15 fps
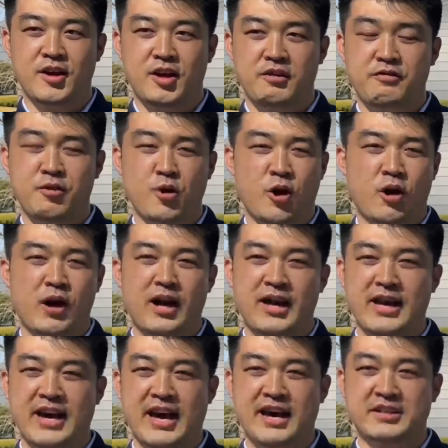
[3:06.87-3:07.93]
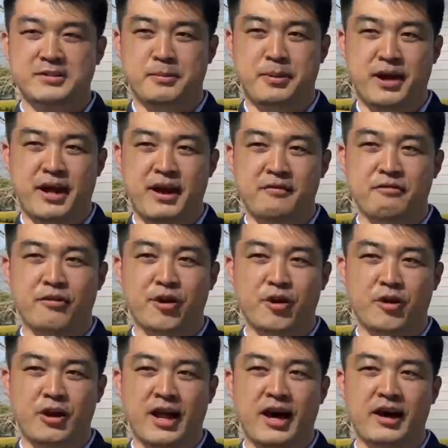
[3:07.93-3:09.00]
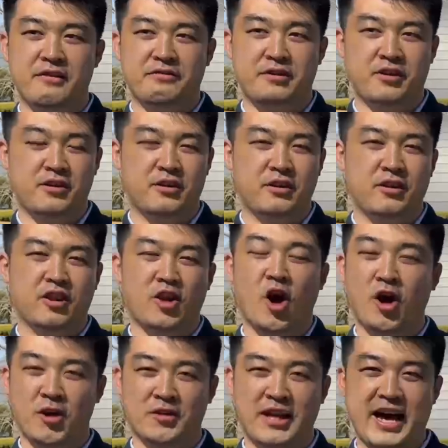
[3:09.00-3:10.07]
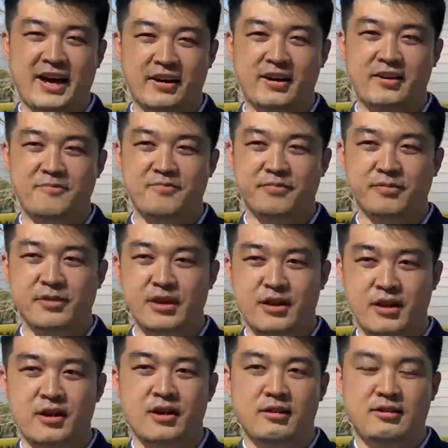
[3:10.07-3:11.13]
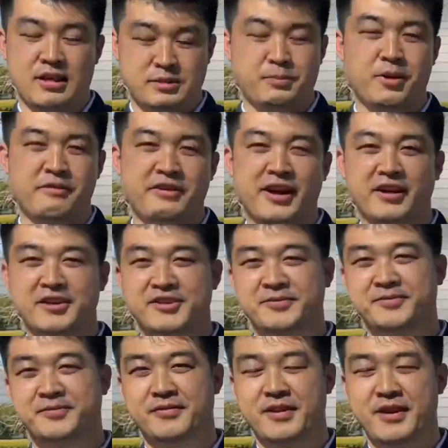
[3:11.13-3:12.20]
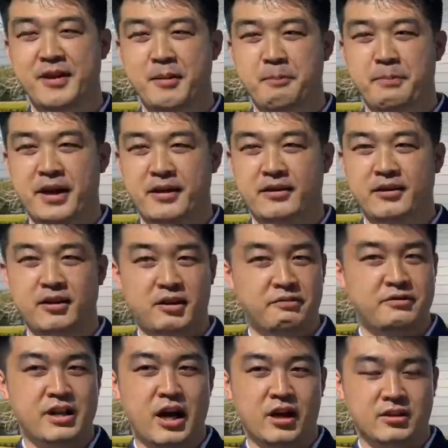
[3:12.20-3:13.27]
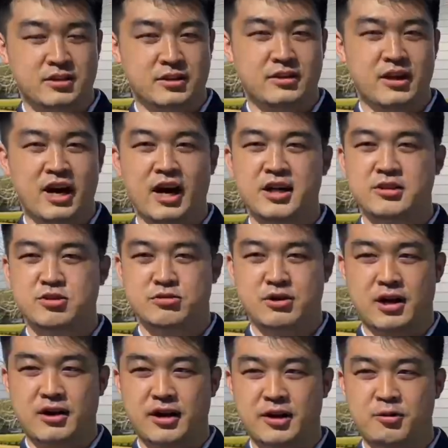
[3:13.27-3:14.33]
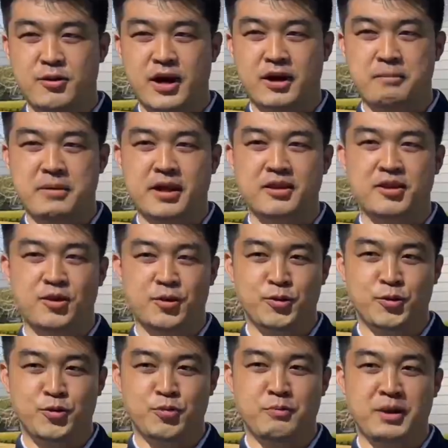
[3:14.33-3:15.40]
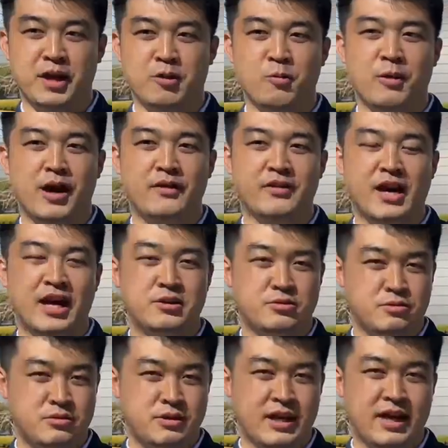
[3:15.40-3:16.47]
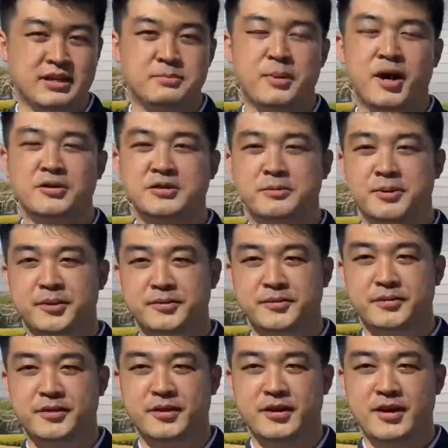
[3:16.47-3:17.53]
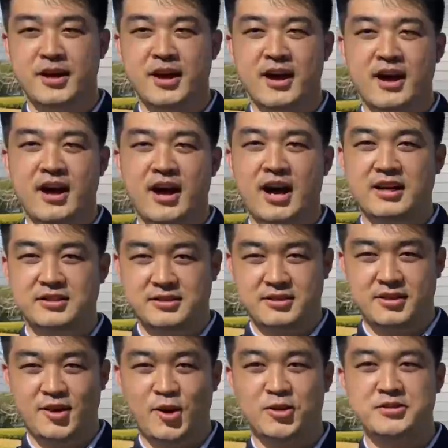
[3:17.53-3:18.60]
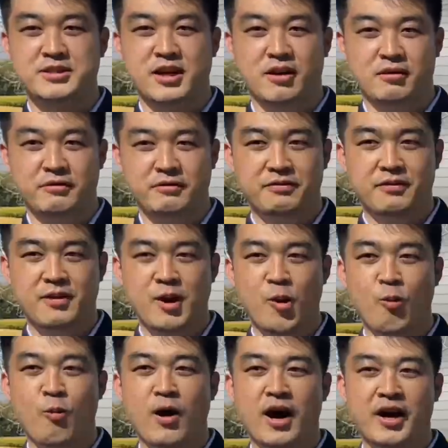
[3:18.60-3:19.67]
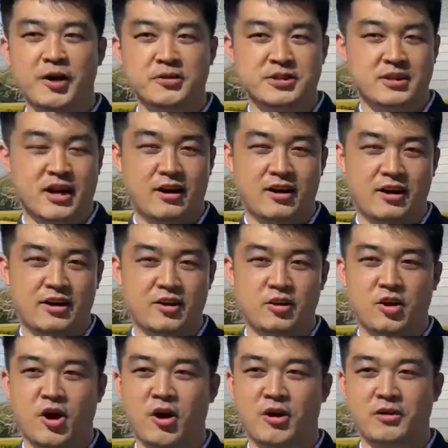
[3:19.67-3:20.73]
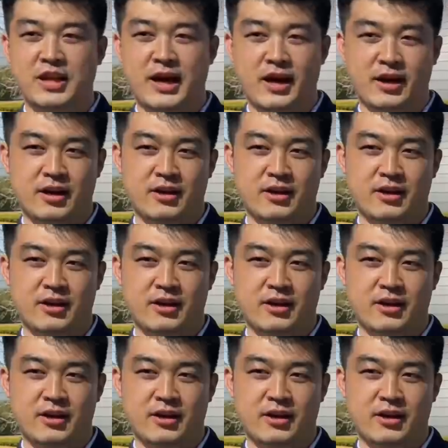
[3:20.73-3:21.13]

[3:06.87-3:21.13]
If you already have a plan for your life in Tokyo Tech, that's perfect. But if not, I strongly recommend you to make one as soon as possible. Ask yourself why you study in Tokyo Tech.